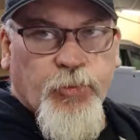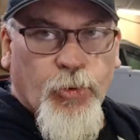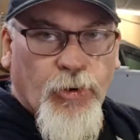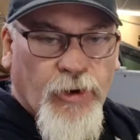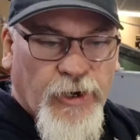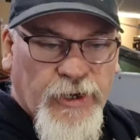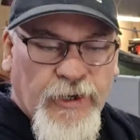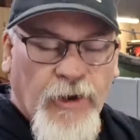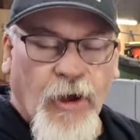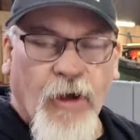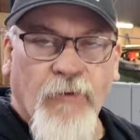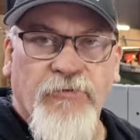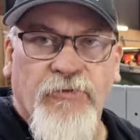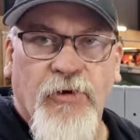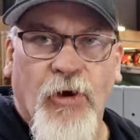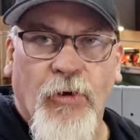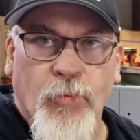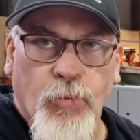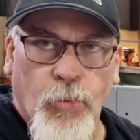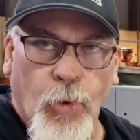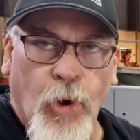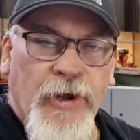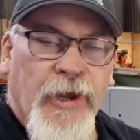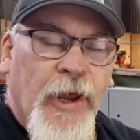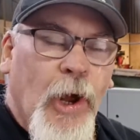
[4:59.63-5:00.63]
work it out. I've got,
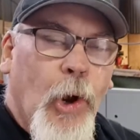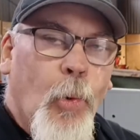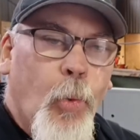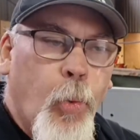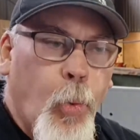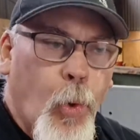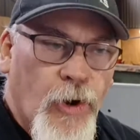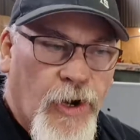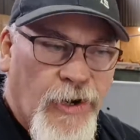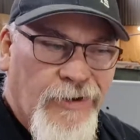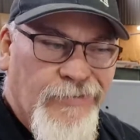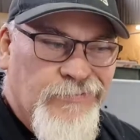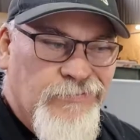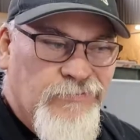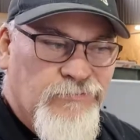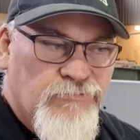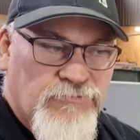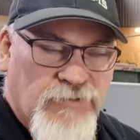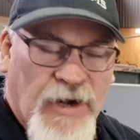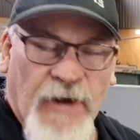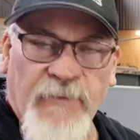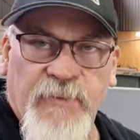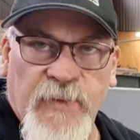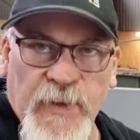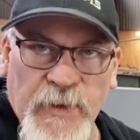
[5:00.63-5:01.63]
I know what I've
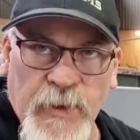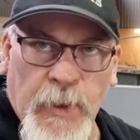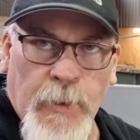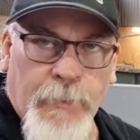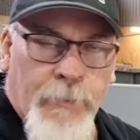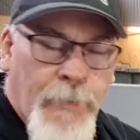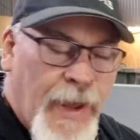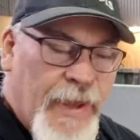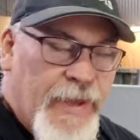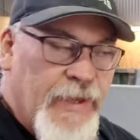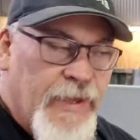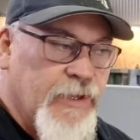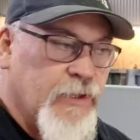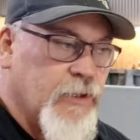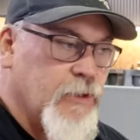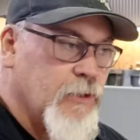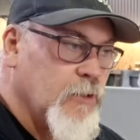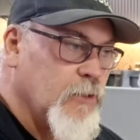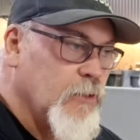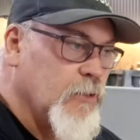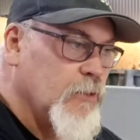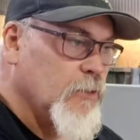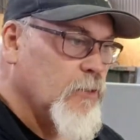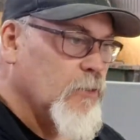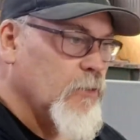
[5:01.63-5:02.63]
roughly got to make.
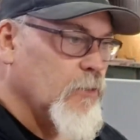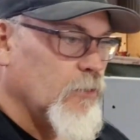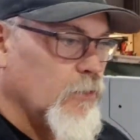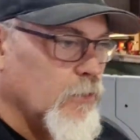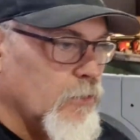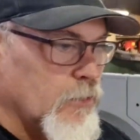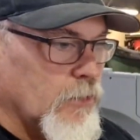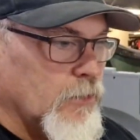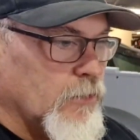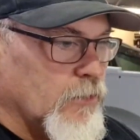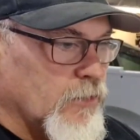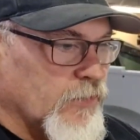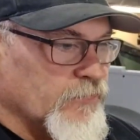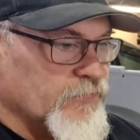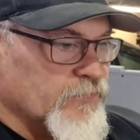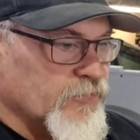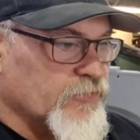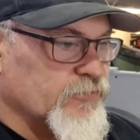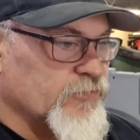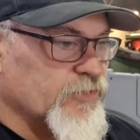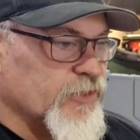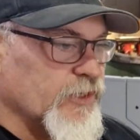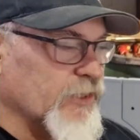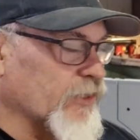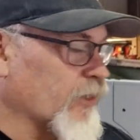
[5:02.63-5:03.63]
I've
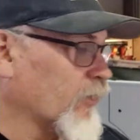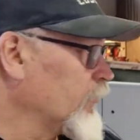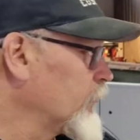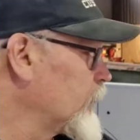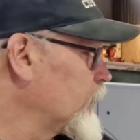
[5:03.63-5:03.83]
just got to go